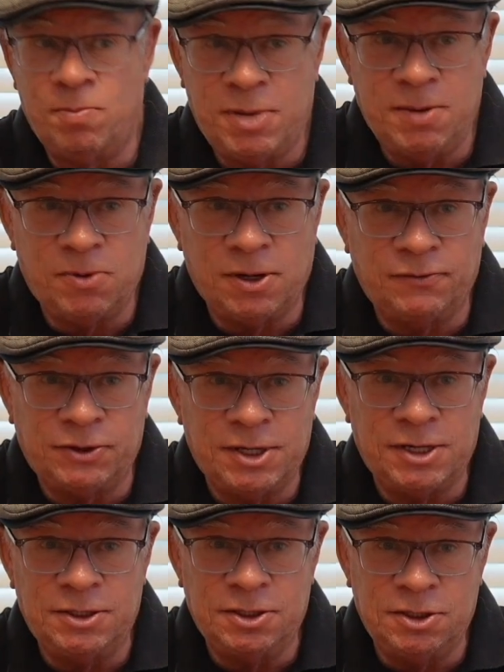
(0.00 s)
people have
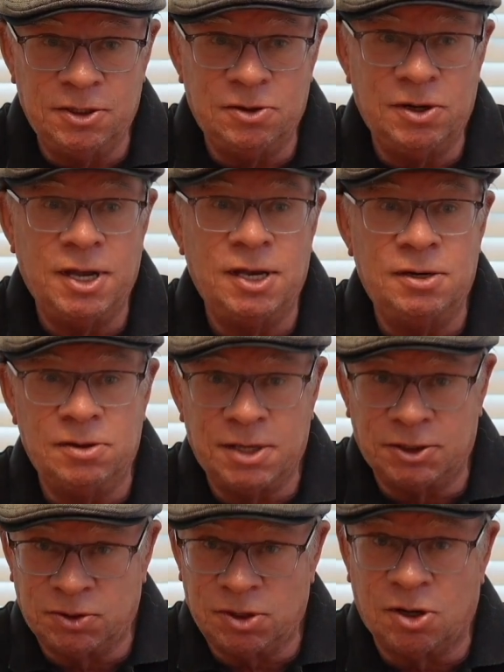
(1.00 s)
said to do, and
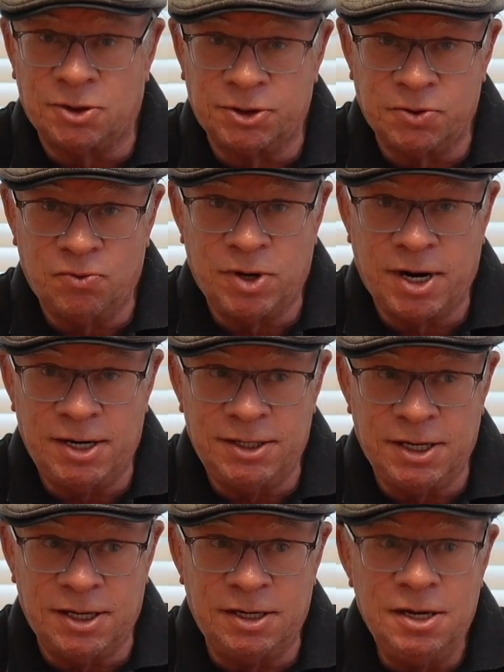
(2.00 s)
that's also what I
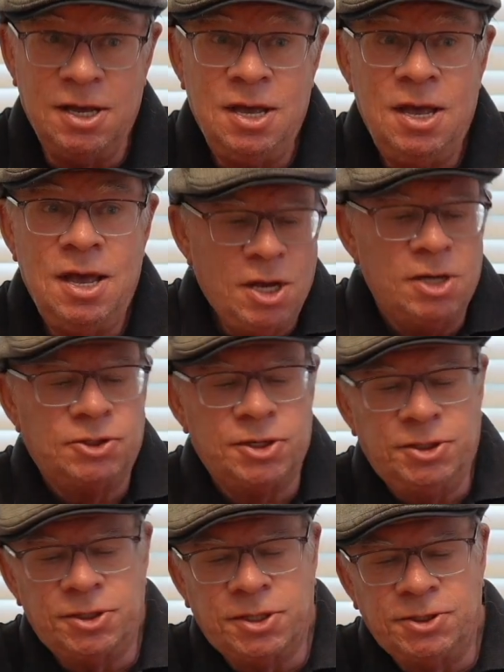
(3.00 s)
did. So I
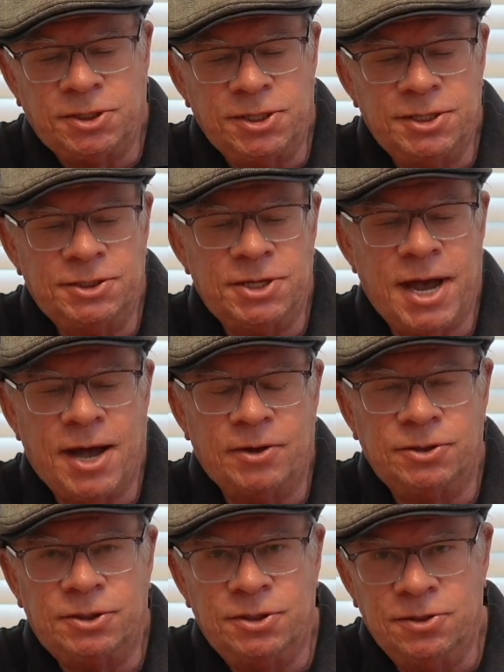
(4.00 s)
took this lens
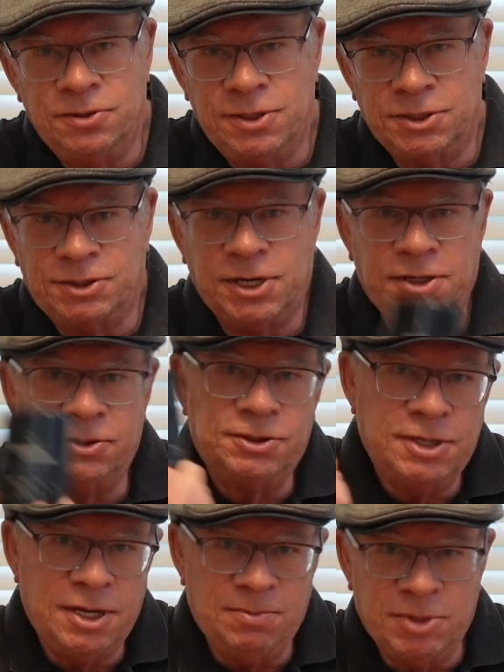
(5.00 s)
out to the San
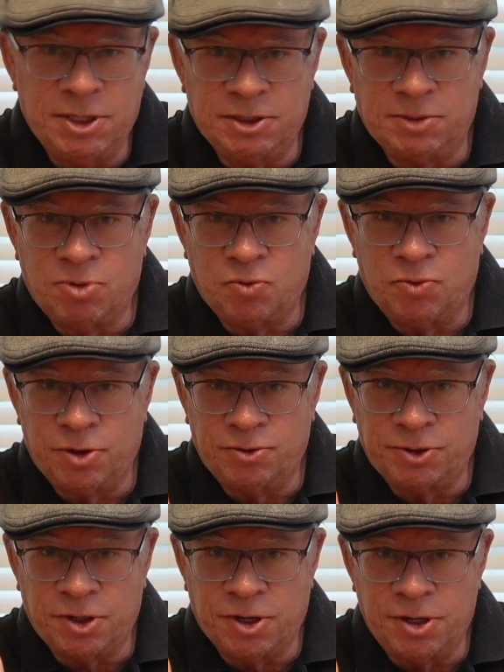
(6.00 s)
Jose Municipal
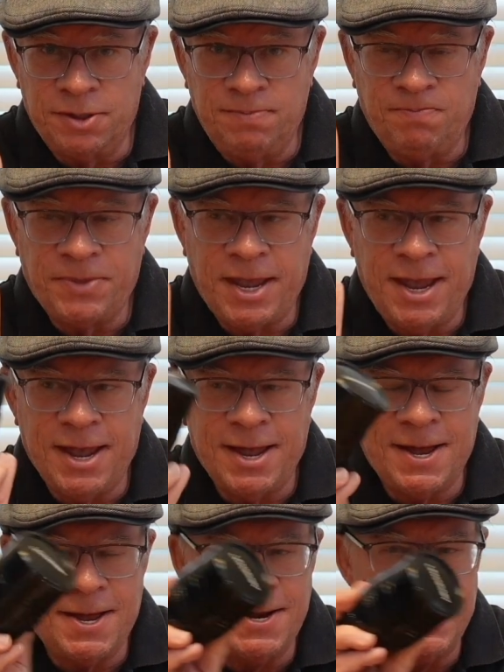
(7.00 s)
Rose Garden,
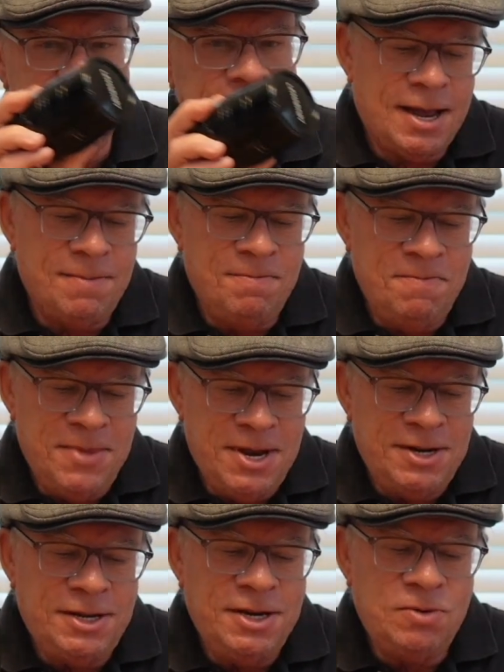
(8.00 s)
and
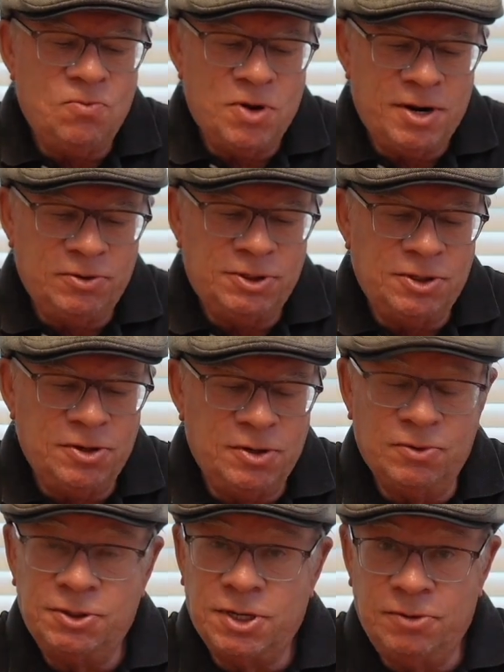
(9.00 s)
mainly what I was doing
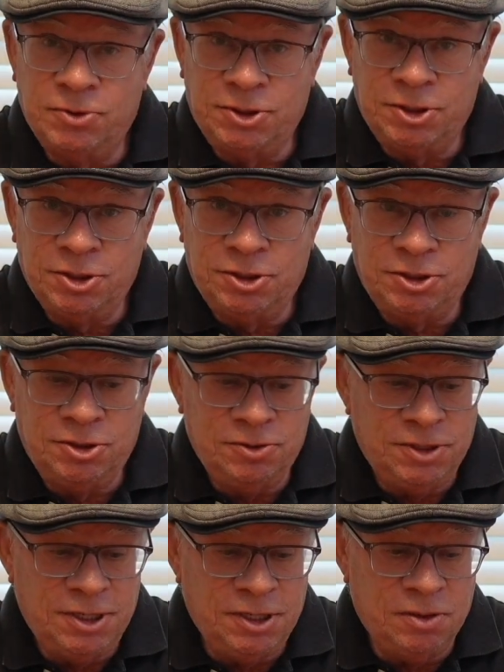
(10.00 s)
was I was just
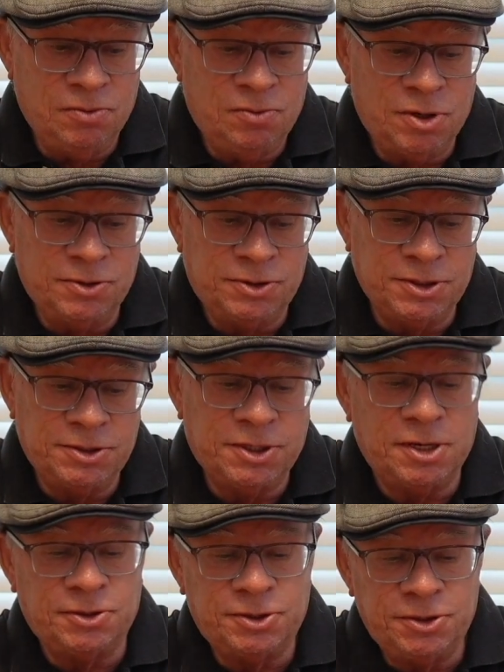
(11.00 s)
shooting roses. I
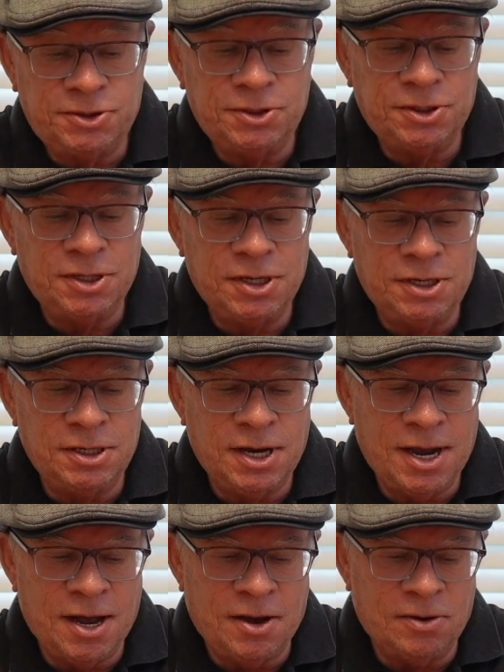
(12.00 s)
also took it
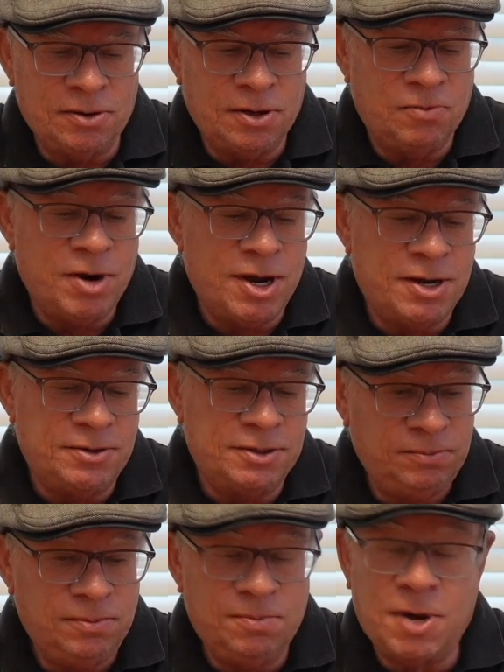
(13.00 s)
out around
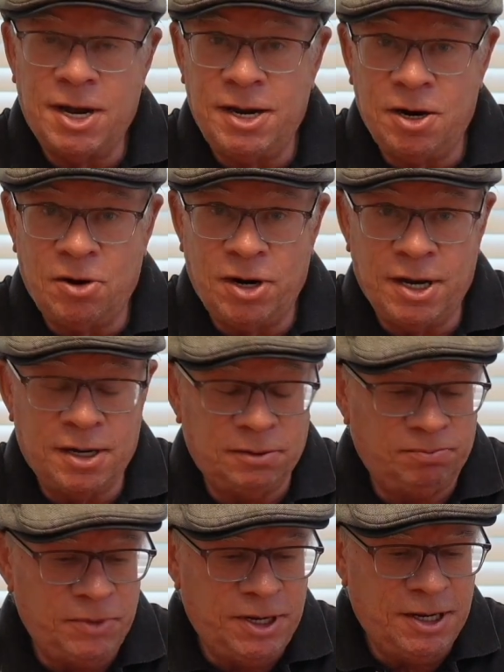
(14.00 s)
my area
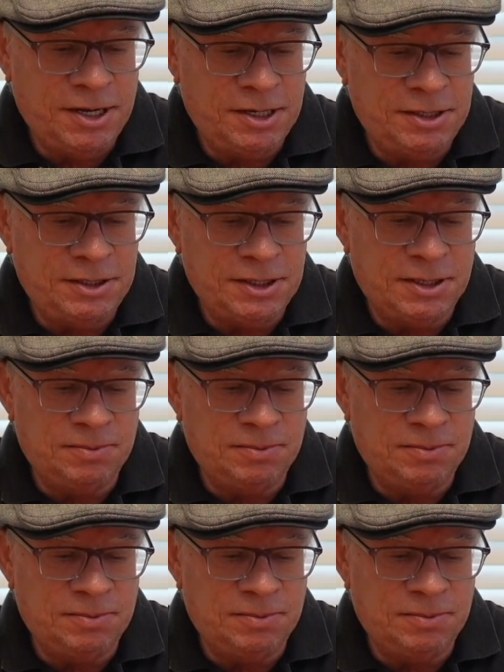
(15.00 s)
and